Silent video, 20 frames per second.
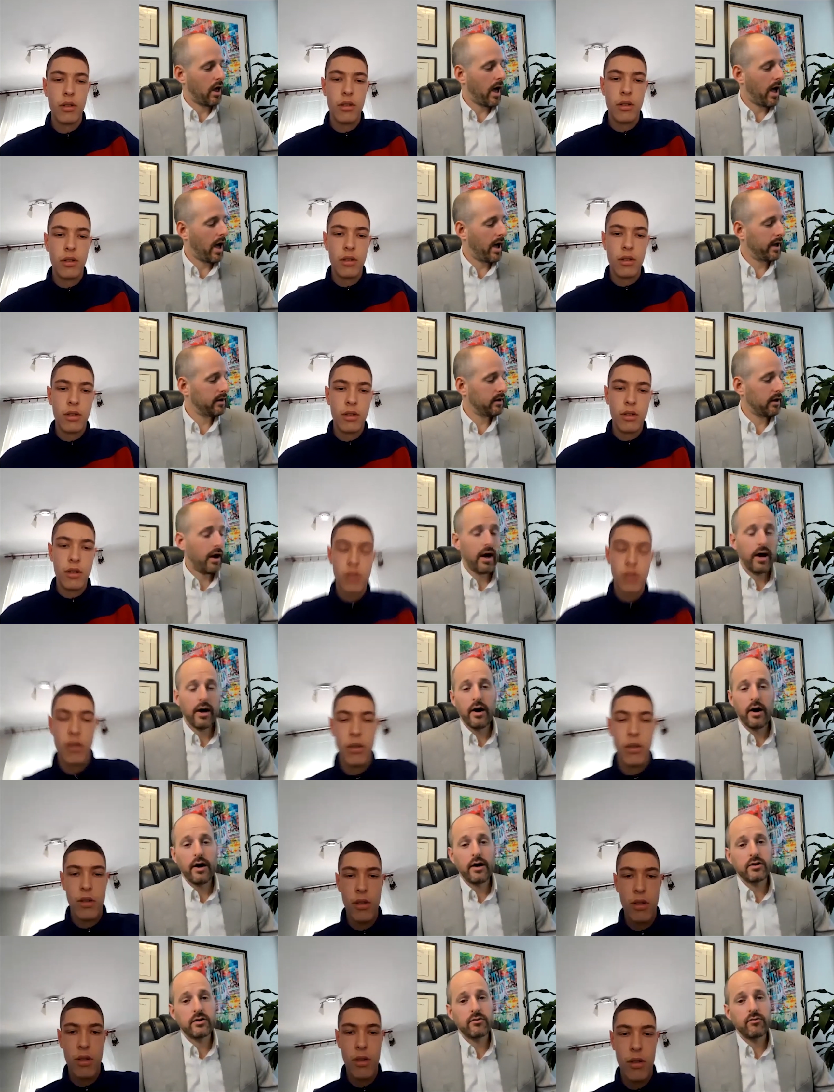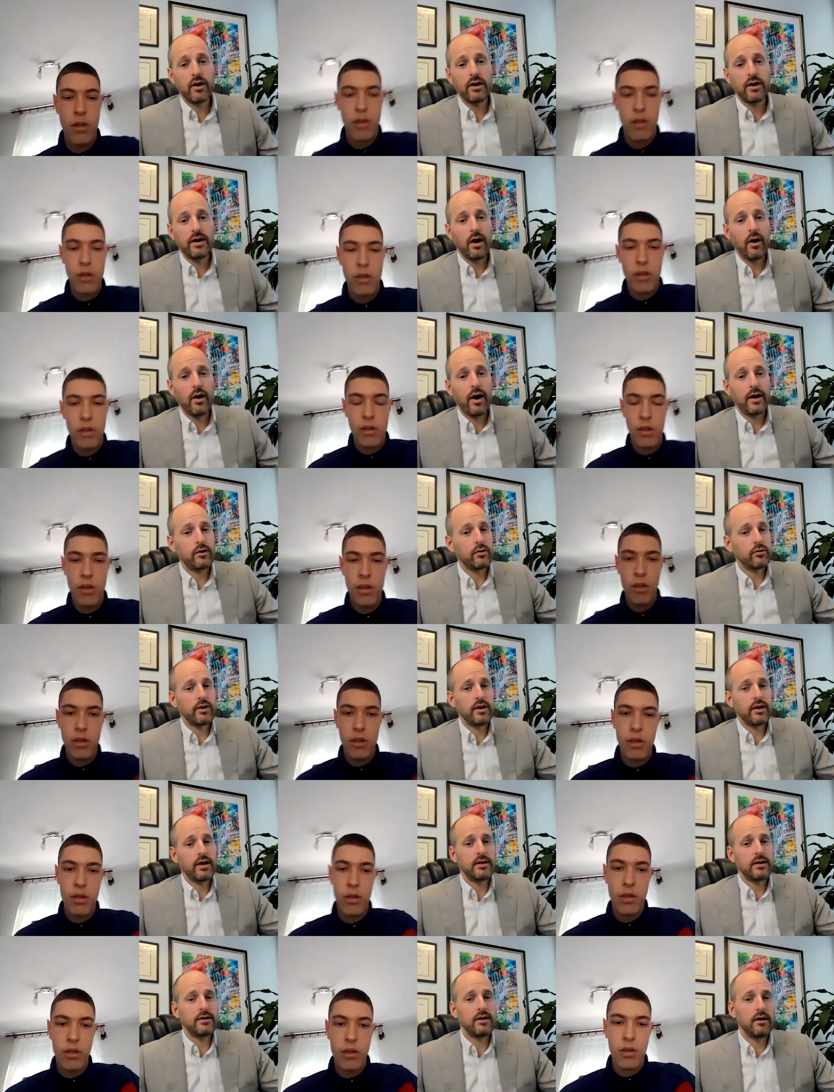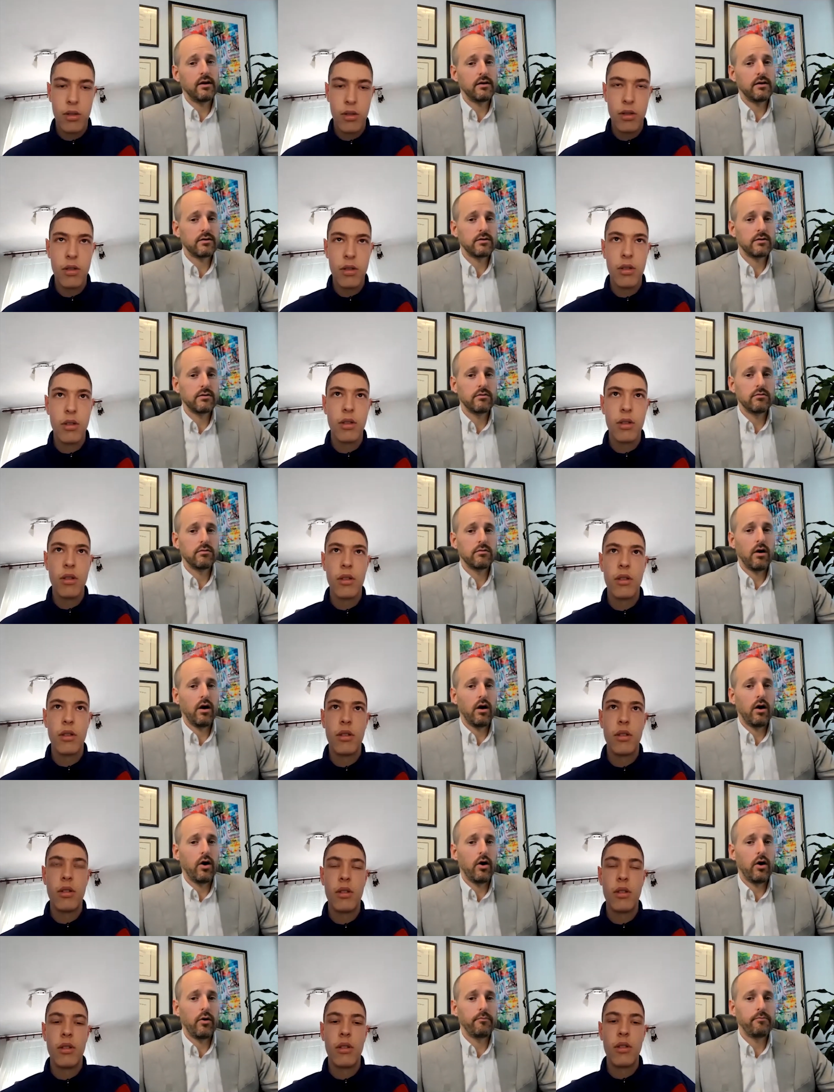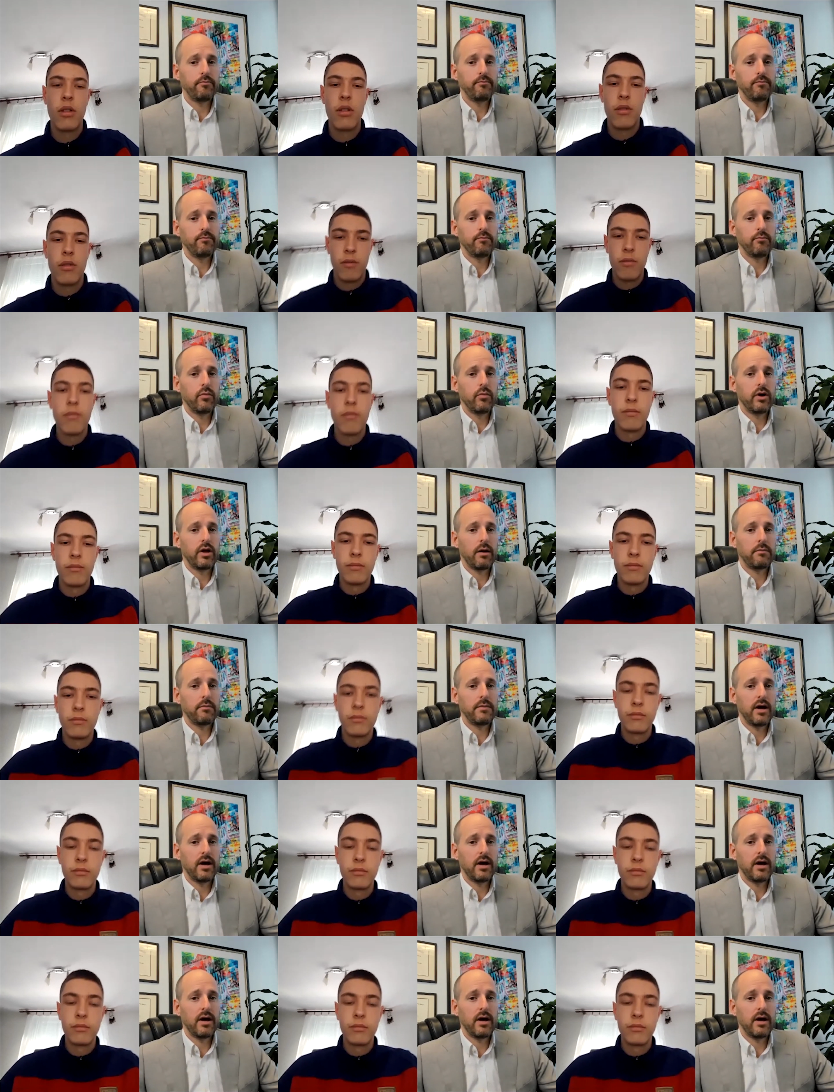Speaker 1: I as of right now, I don't think it does. But